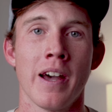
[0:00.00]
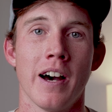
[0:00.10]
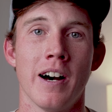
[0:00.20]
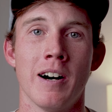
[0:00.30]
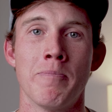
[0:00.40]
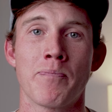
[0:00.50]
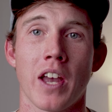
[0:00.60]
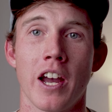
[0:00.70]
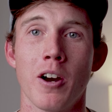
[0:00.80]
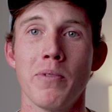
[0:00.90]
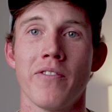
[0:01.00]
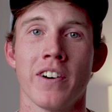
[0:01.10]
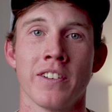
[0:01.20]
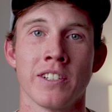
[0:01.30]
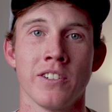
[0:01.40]
I hope you
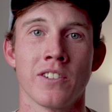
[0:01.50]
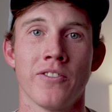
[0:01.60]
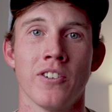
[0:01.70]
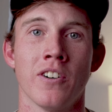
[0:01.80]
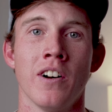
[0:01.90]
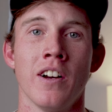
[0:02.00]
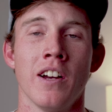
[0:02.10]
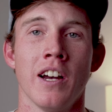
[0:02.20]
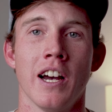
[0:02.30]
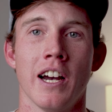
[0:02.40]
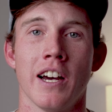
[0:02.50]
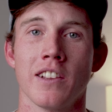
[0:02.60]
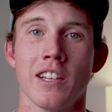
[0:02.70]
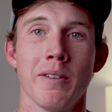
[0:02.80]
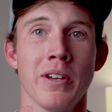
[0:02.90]
found this useful.
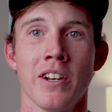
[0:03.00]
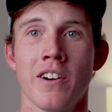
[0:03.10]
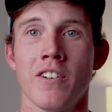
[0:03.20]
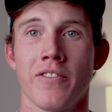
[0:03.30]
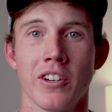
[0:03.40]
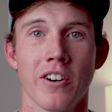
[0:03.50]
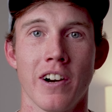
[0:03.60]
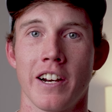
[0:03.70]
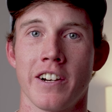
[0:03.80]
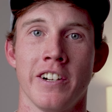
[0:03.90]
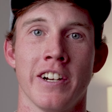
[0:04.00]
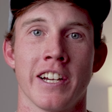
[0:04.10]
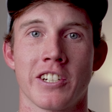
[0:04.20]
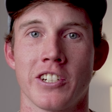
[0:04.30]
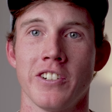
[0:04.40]
Let me know if you go out on your
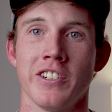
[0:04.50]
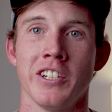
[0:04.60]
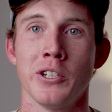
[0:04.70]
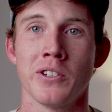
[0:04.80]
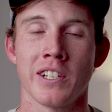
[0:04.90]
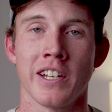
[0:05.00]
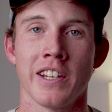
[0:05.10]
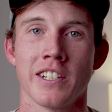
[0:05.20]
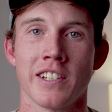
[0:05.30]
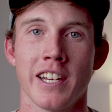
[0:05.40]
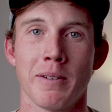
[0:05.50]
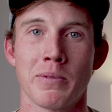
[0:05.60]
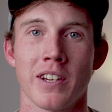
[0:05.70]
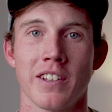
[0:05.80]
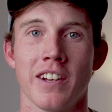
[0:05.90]
next shoot and you use any of these
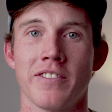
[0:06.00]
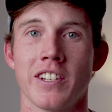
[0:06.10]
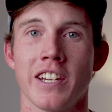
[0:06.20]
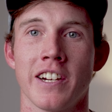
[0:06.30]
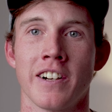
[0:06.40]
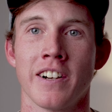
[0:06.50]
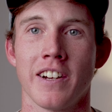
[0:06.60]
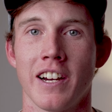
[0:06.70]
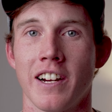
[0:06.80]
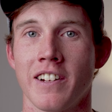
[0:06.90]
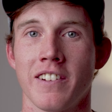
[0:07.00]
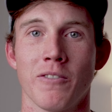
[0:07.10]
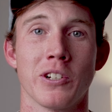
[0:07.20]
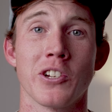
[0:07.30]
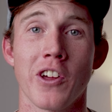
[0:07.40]
tips. I'd love to hear
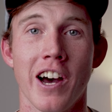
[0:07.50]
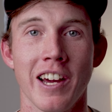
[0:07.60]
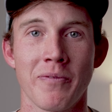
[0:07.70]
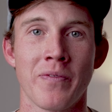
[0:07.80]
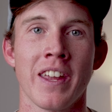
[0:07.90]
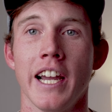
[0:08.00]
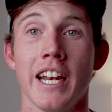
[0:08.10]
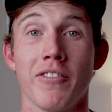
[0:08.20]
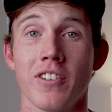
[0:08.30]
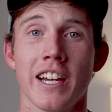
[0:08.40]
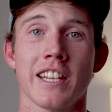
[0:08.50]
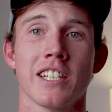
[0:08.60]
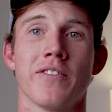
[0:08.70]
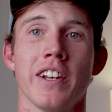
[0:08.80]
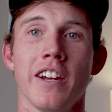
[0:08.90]
what you thought. And if you like
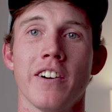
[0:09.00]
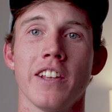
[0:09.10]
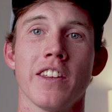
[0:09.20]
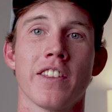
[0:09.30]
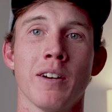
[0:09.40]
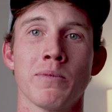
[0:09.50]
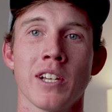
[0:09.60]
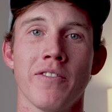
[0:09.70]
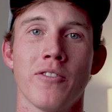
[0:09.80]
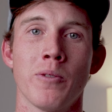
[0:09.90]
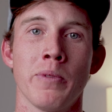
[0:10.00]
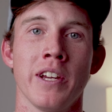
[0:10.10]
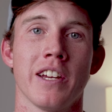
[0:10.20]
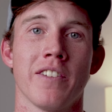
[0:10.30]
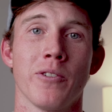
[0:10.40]
this video, hit the thumbs up for
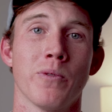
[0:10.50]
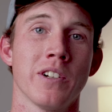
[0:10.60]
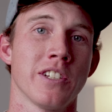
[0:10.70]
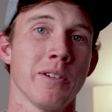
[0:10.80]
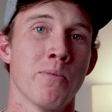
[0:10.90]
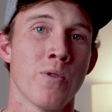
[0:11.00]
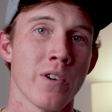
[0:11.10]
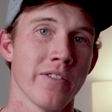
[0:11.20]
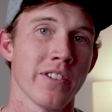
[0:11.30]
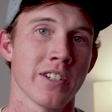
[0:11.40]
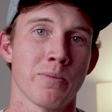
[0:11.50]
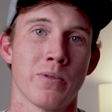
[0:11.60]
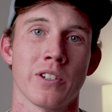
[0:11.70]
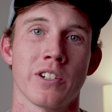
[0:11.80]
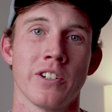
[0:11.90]
me. And if you want to see more of this
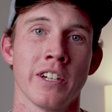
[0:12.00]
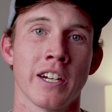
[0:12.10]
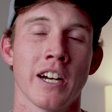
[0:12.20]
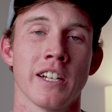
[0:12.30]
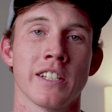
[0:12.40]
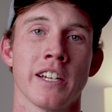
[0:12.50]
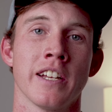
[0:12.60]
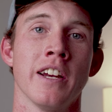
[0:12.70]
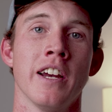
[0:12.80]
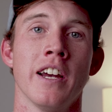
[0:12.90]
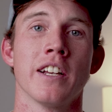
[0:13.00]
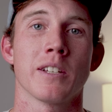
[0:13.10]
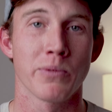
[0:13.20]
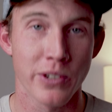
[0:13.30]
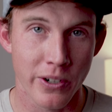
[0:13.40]
sports shooting content,
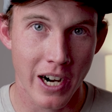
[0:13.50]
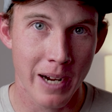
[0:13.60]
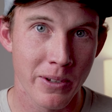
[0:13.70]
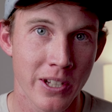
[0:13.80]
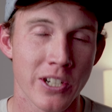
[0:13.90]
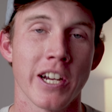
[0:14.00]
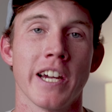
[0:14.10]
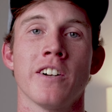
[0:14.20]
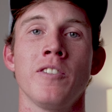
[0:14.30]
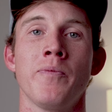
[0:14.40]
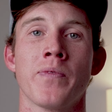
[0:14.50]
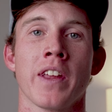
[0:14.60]
subscribe to the channel.